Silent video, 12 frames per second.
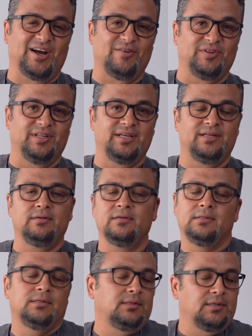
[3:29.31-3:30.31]
off the lid,
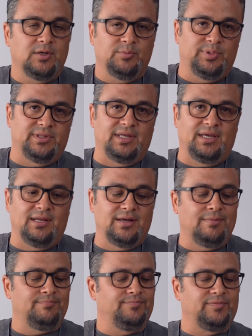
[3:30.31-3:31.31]
put the heat
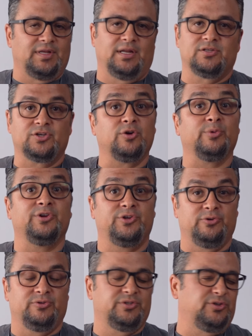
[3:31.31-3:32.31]
up, and it's gonna
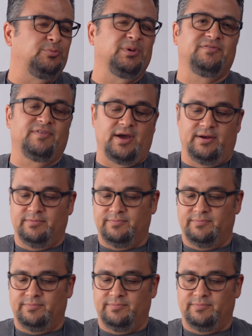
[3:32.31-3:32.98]
reduce. You'll be fine.